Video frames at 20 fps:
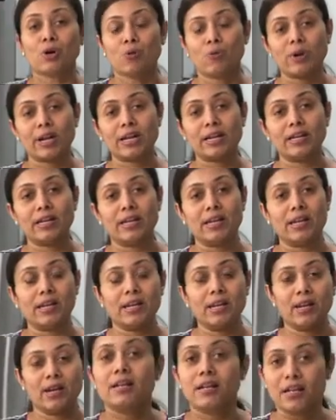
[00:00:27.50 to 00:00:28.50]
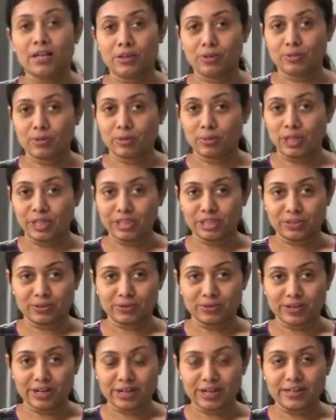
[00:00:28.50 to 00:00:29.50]
quickly into the pressure
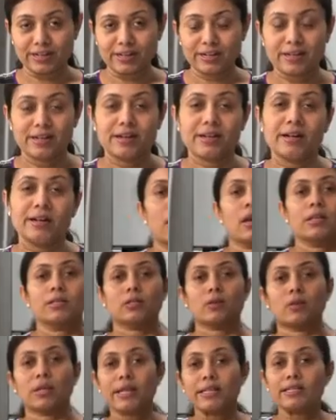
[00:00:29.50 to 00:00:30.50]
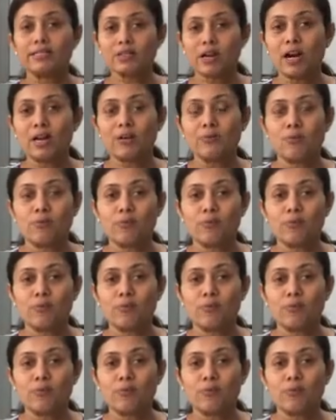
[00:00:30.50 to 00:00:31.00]
cooker. So let's start